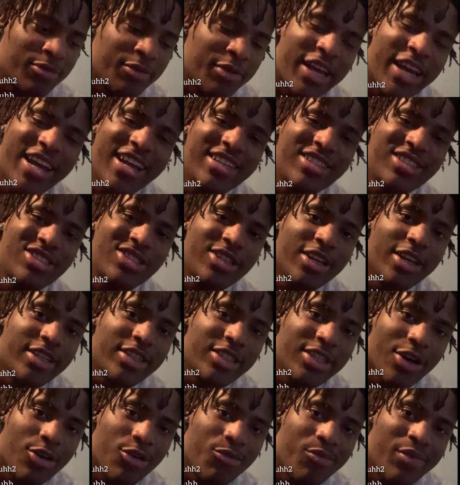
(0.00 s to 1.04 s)
Man, shut
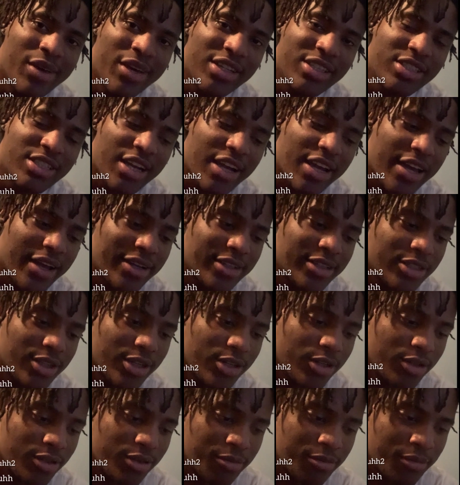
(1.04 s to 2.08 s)
your bitch ass
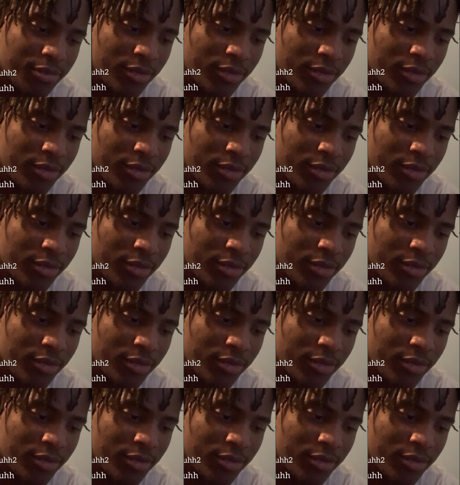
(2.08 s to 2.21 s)
up.